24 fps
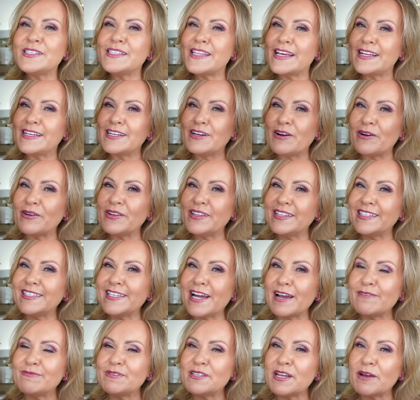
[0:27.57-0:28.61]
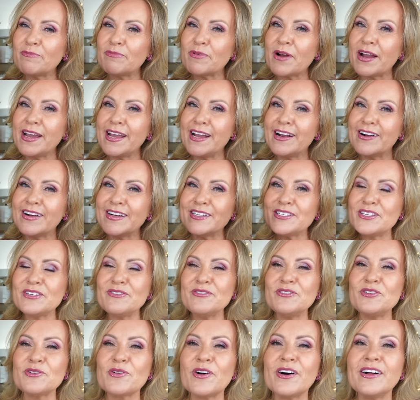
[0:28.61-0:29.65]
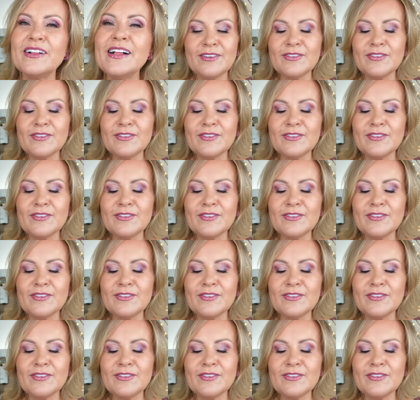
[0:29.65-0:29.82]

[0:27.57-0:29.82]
then go to the timestamp right here as usual.